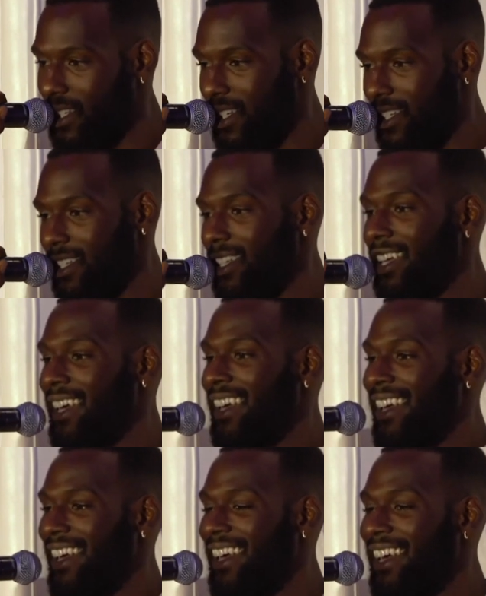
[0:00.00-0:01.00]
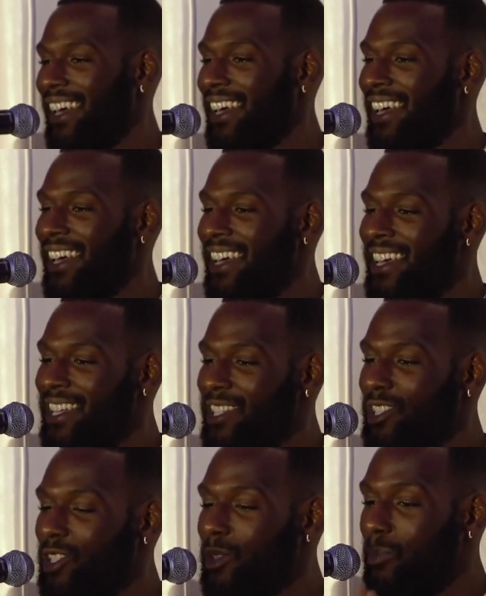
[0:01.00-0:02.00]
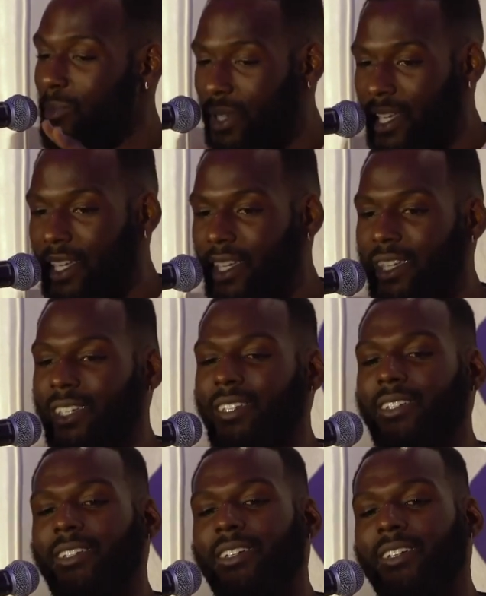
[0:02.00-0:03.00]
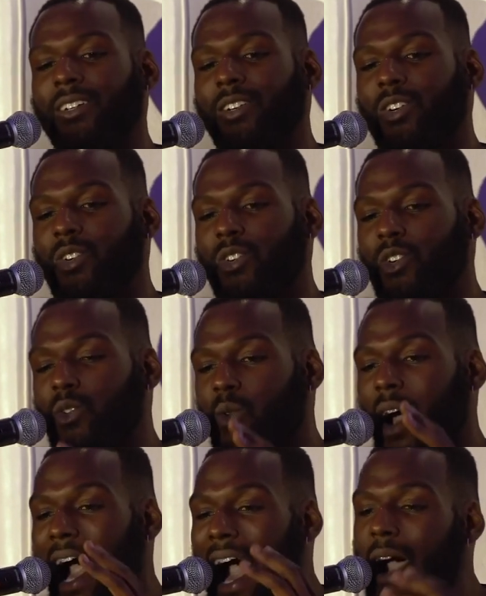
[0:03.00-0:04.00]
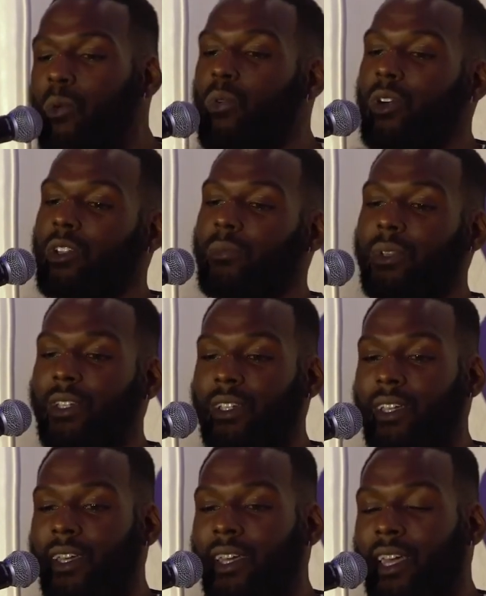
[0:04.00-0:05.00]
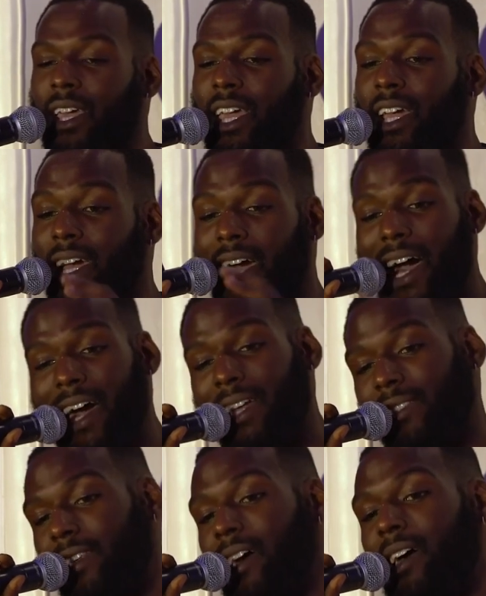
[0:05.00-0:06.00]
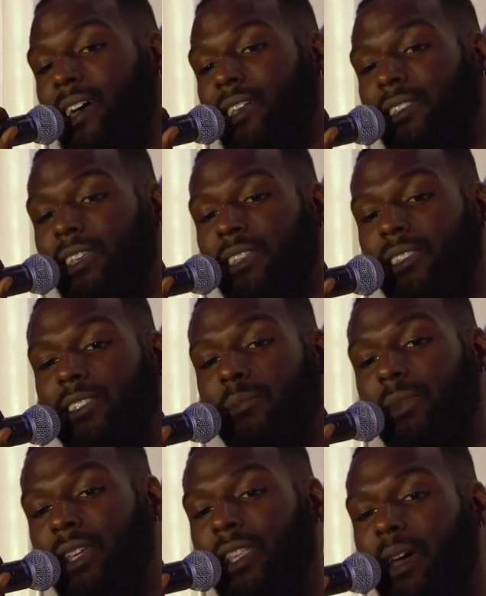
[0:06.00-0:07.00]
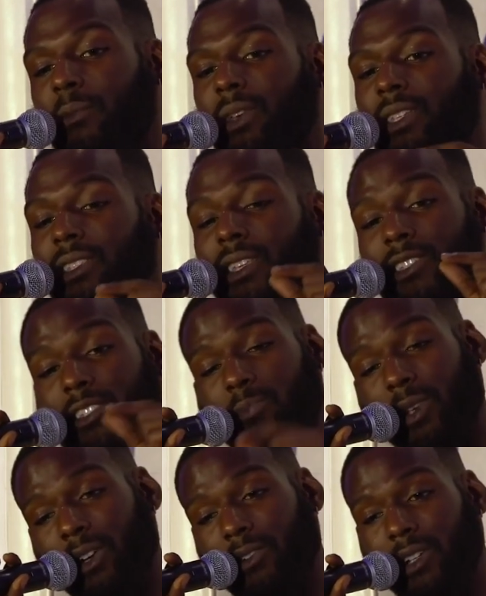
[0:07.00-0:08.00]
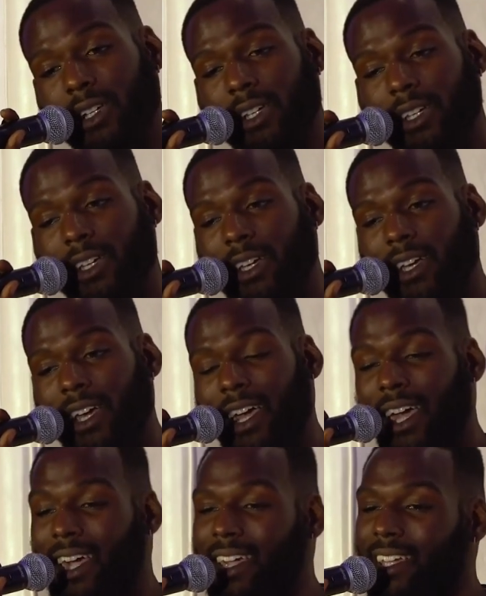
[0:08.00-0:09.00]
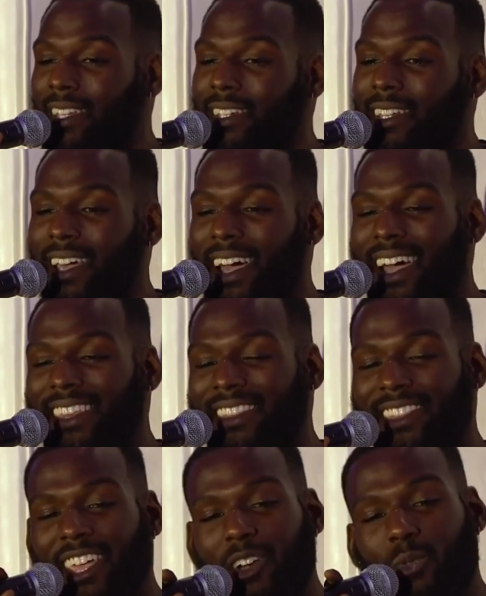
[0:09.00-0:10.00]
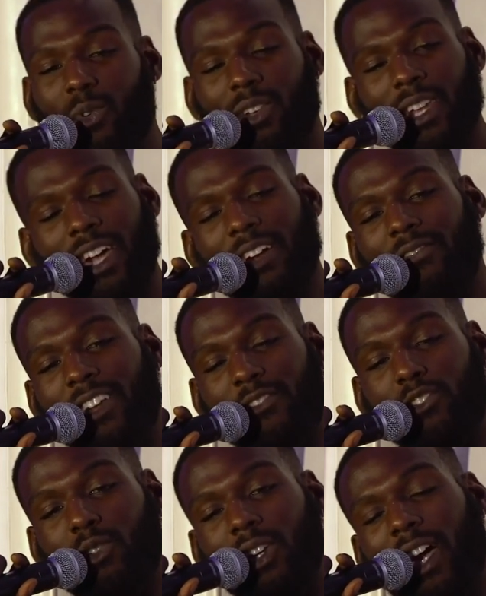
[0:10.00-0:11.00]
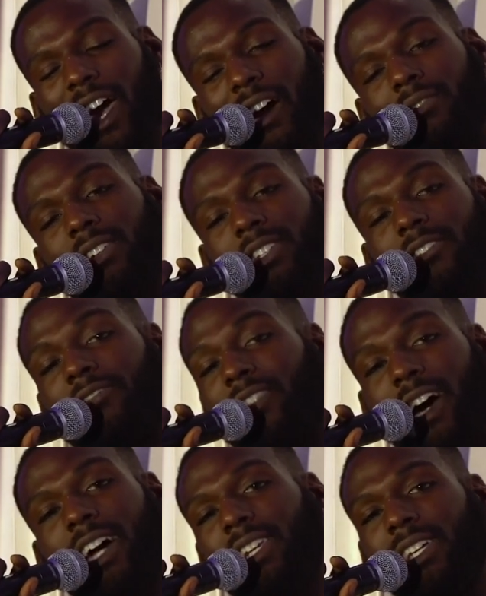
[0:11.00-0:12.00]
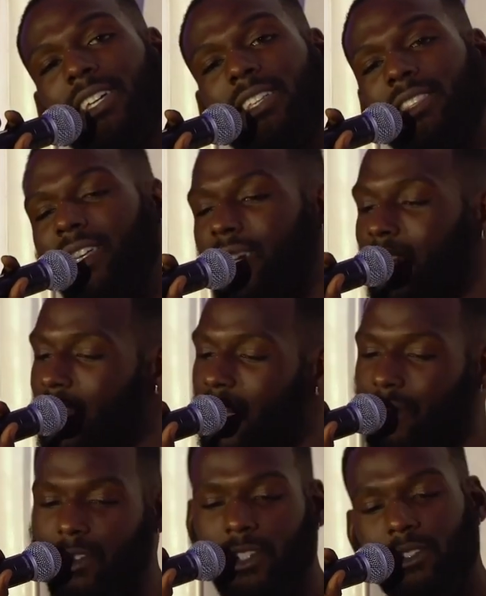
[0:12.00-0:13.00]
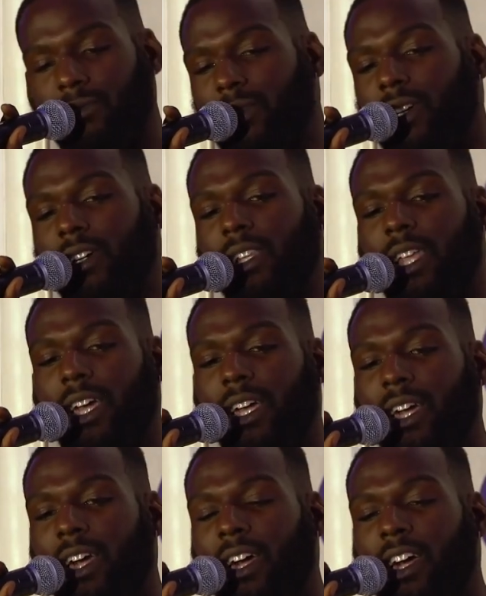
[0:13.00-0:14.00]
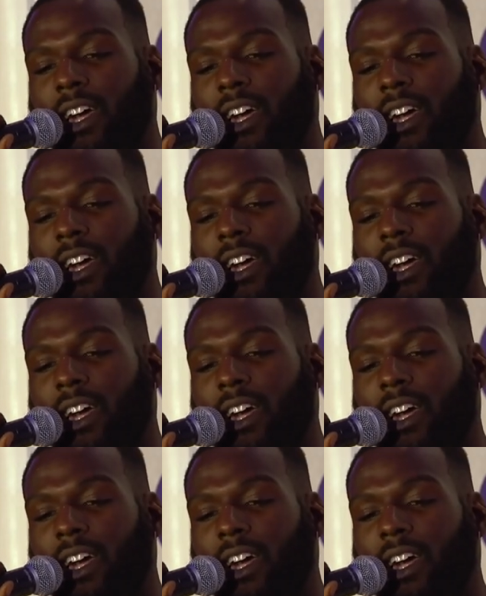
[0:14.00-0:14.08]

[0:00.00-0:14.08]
I need it, to be who I want to be in God's eyes. And to me, that means in spirit. And there will, if you could ever define it, then it never is real. Like,